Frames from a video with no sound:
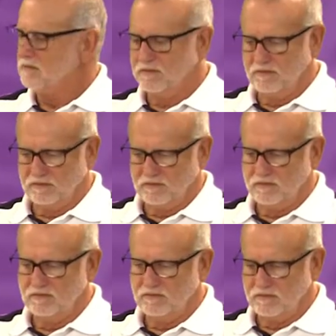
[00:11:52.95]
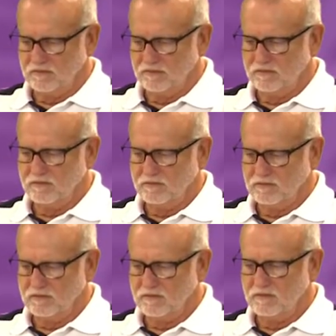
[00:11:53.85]

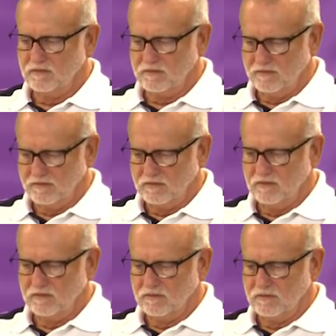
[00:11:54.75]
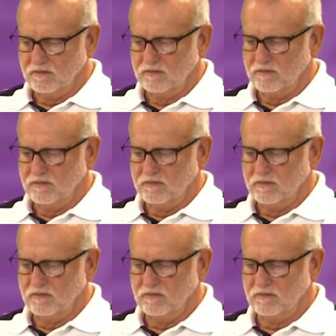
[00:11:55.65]

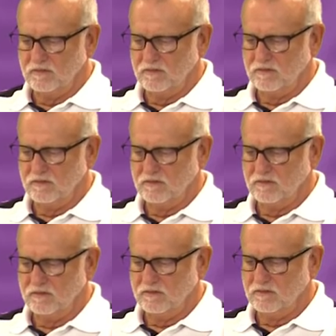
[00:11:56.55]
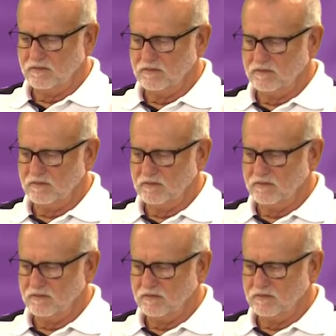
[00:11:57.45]

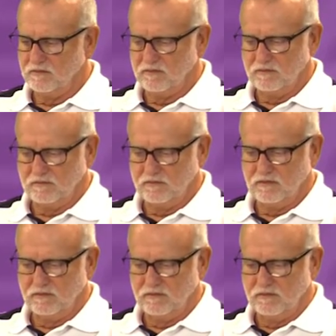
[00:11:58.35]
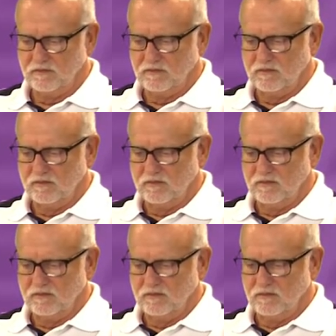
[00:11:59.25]

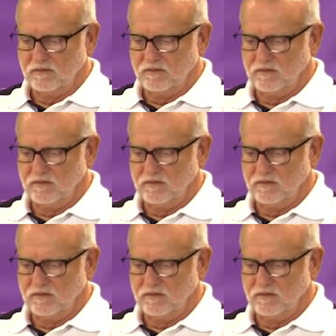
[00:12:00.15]
This person isn't speaking.